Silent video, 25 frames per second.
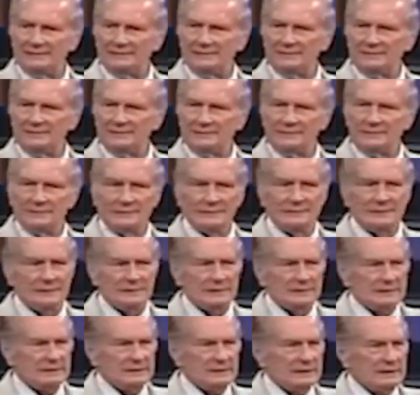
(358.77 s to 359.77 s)

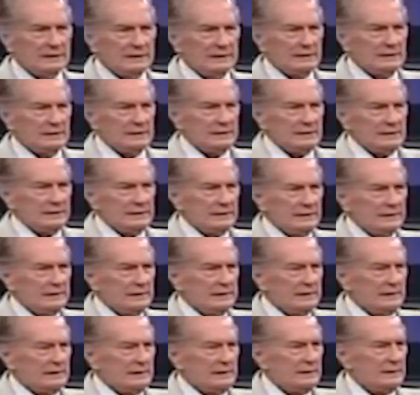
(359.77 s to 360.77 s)

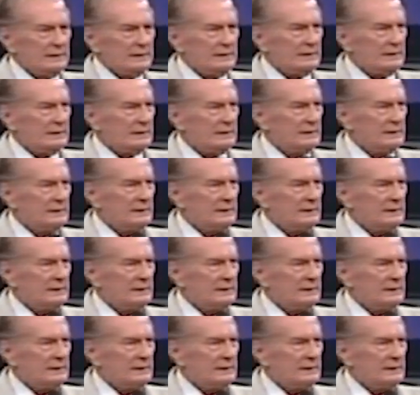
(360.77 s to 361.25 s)
(no one is talking)